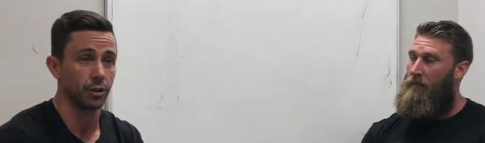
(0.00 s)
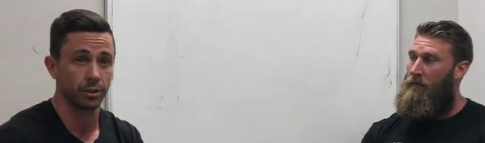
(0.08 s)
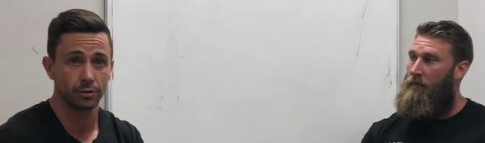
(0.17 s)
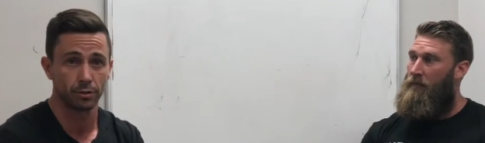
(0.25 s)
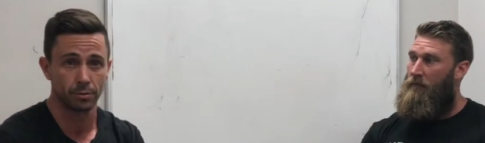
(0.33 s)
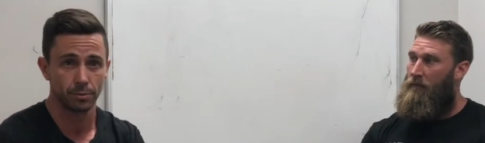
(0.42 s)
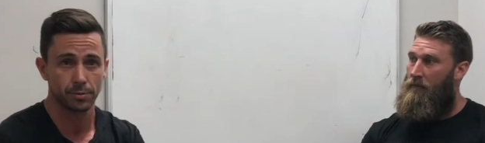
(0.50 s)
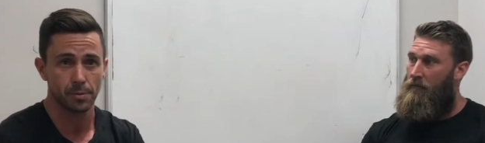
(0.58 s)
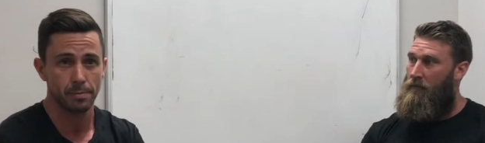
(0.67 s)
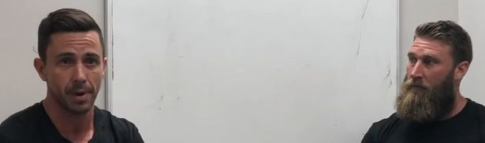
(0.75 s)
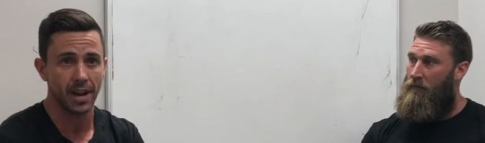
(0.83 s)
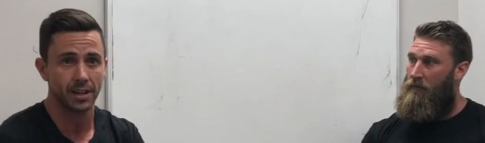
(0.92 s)
Speaker 1: I thought it was
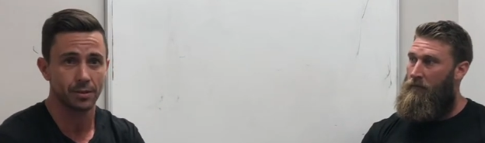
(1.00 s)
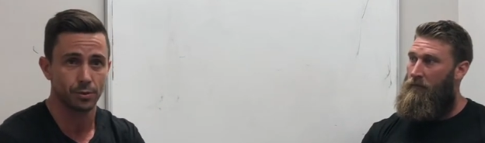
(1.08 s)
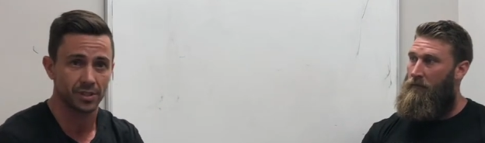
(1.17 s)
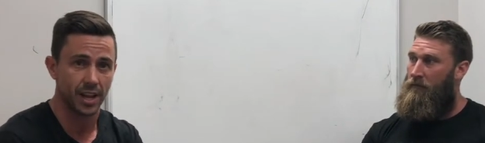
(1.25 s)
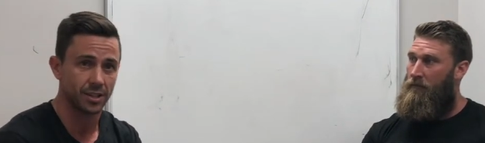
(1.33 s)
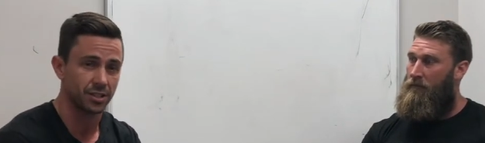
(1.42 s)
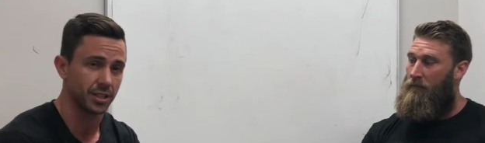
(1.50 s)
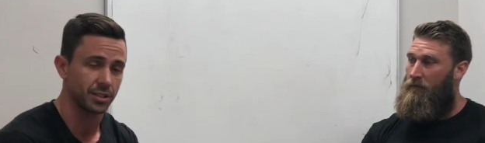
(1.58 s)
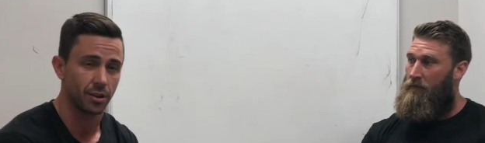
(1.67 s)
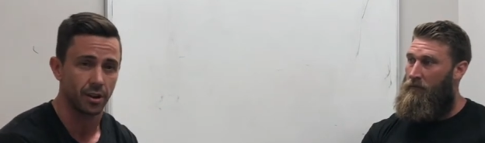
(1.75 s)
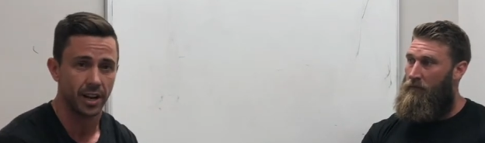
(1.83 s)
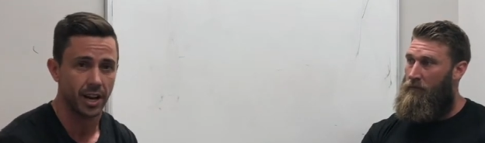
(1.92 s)
my back. It was actually
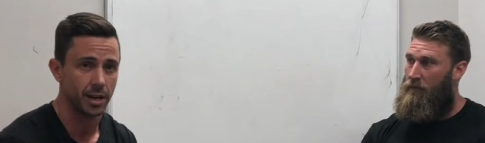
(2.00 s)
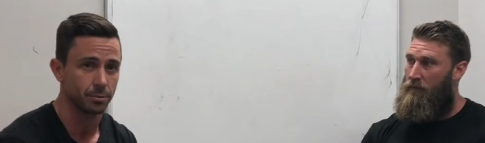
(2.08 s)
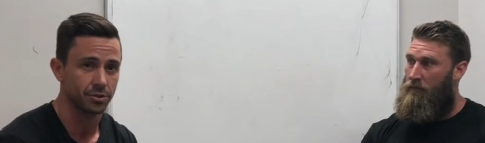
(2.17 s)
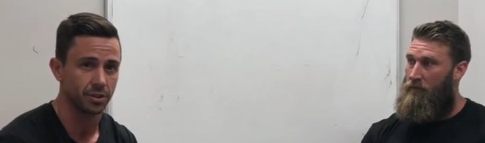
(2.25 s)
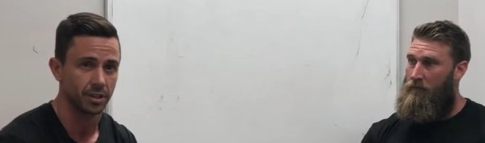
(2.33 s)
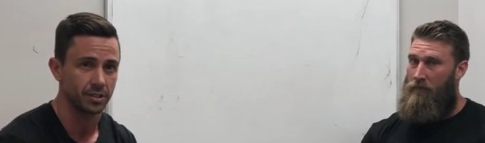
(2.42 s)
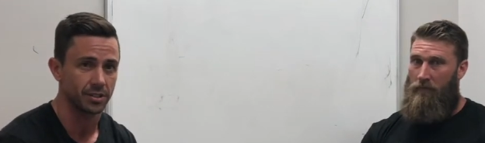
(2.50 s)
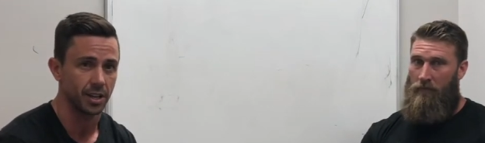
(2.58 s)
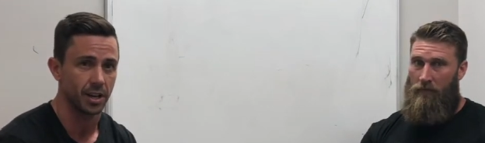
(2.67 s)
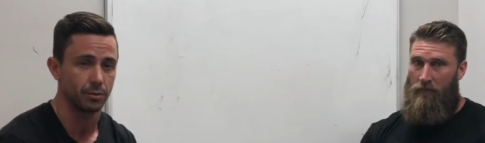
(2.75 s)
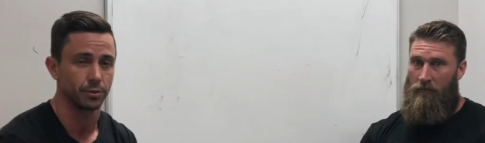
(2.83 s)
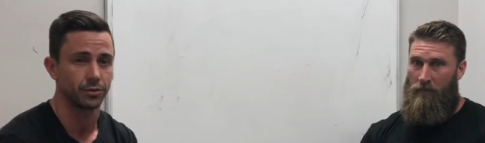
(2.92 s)
tight hamstrings,
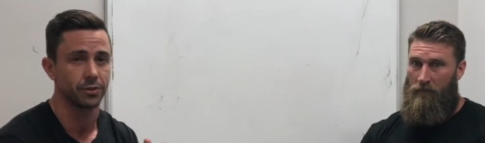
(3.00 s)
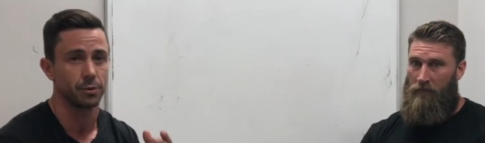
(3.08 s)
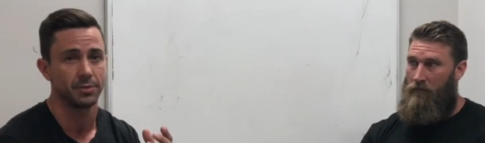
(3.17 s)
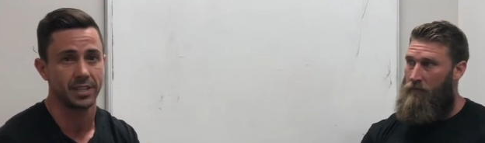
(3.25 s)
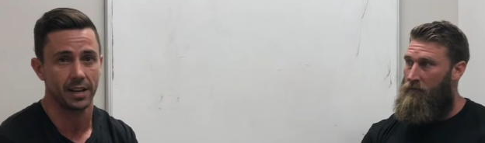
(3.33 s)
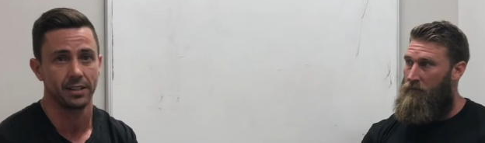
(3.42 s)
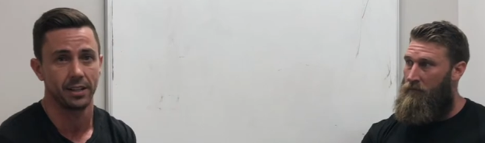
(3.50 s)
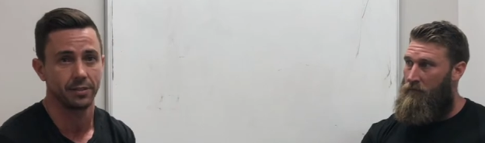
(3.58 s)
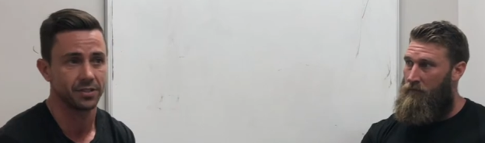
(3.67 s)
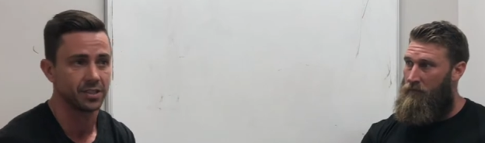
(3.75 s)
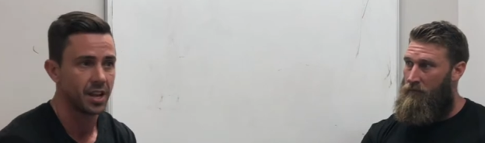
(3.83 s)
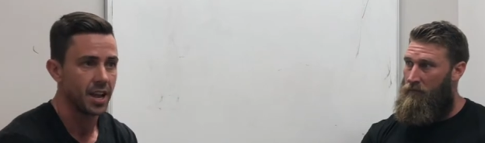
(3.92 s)
and it was from
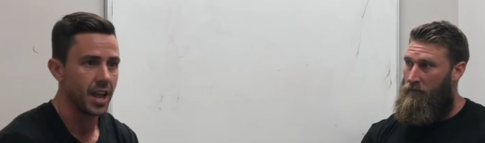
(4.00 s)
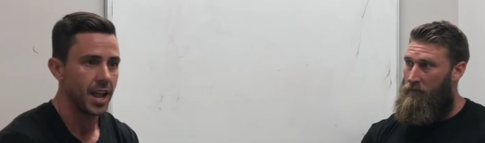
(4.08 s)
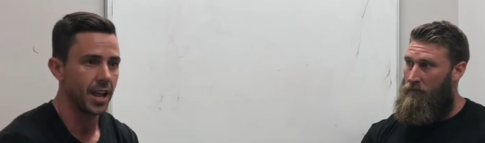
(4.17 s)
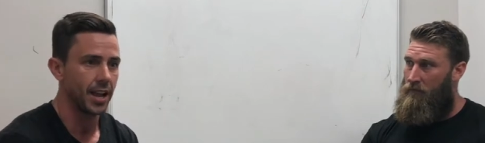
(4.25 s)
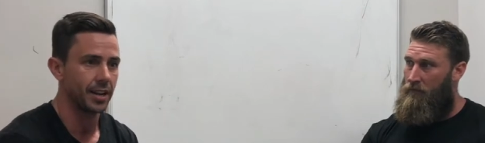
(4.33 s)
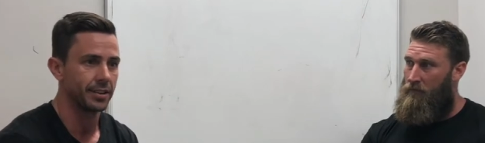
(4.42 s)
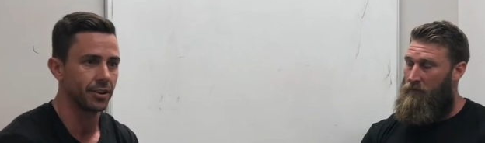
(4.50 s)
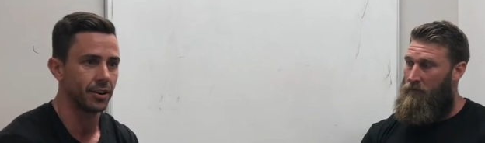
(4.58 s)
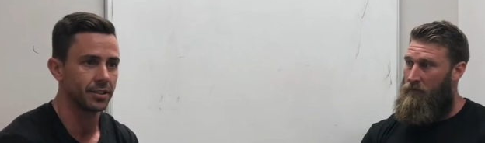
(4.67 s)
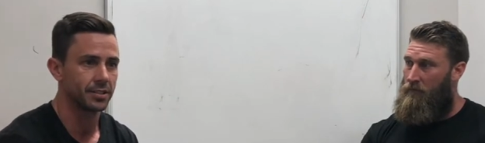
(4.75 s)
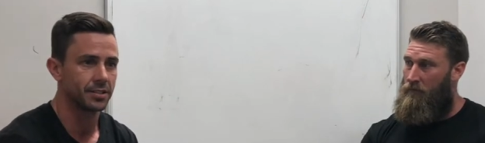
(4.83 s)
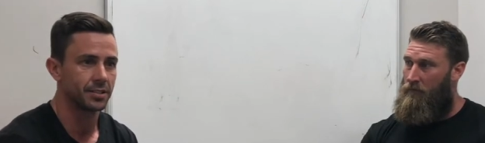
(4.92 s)
deadlifts. And
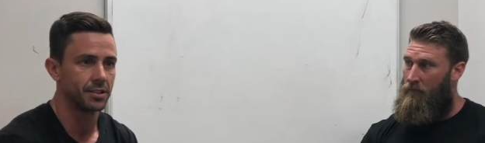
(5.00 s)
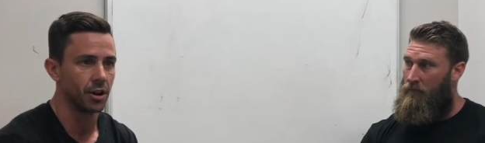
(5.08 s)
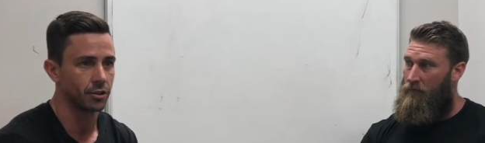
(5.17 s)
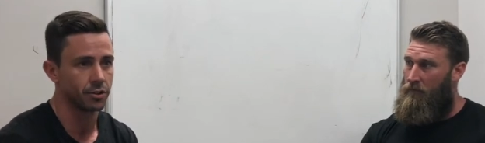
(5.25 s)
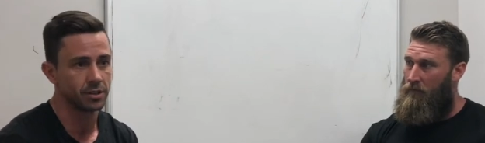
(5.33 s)
I